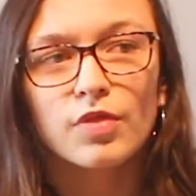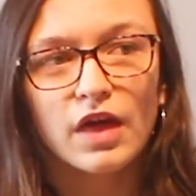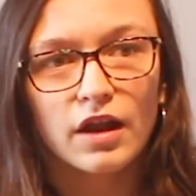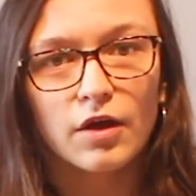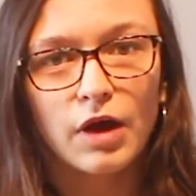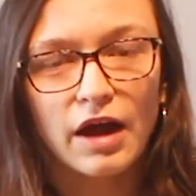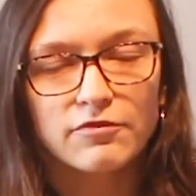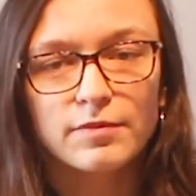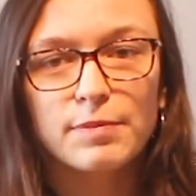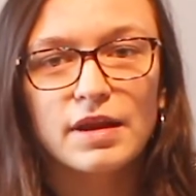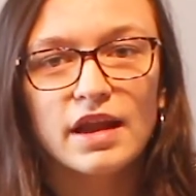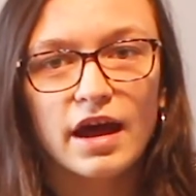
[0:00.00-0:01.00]
that
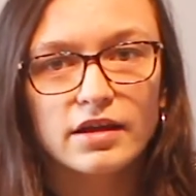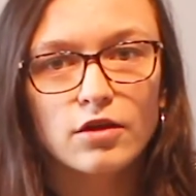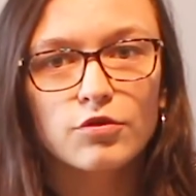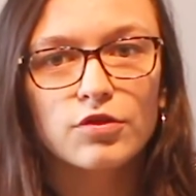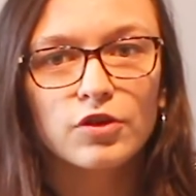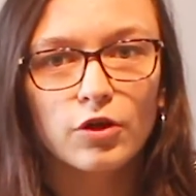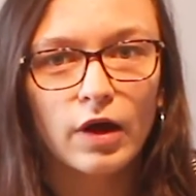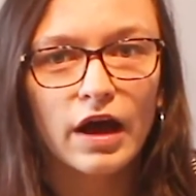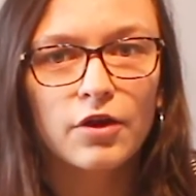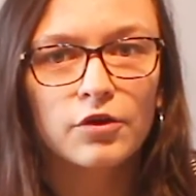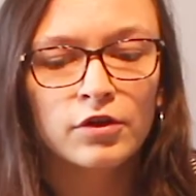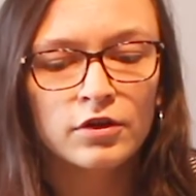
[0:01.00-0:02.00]
have been diagnosed with
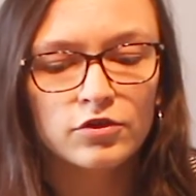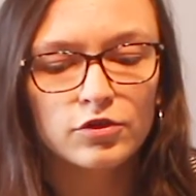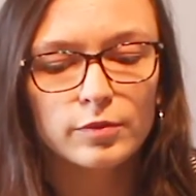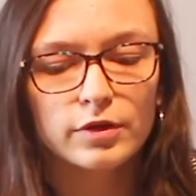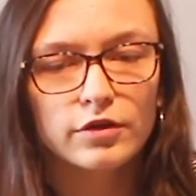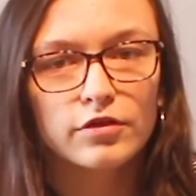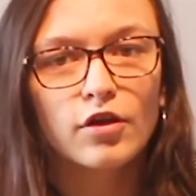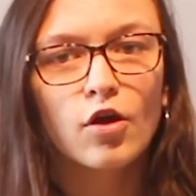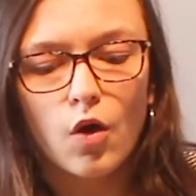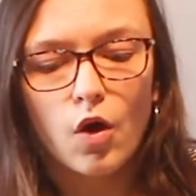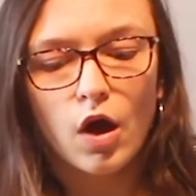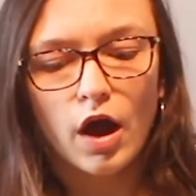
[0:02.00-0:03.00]
neuroendocrine tumors
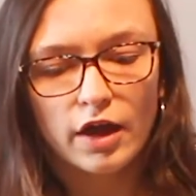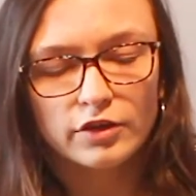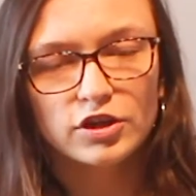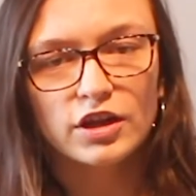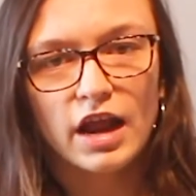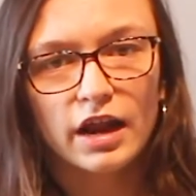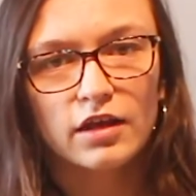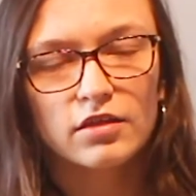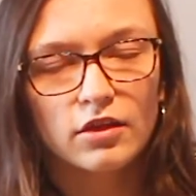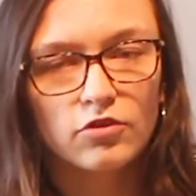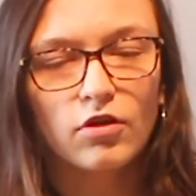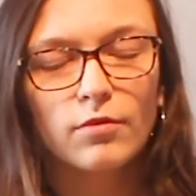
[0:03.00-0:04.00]
and genetic
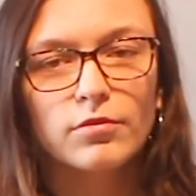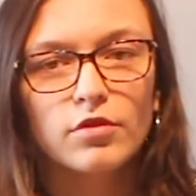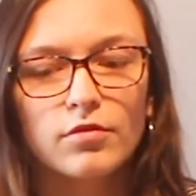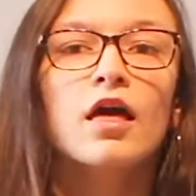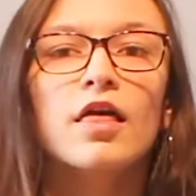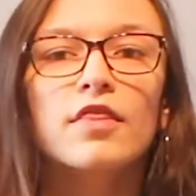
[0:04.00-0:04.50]
syndromes.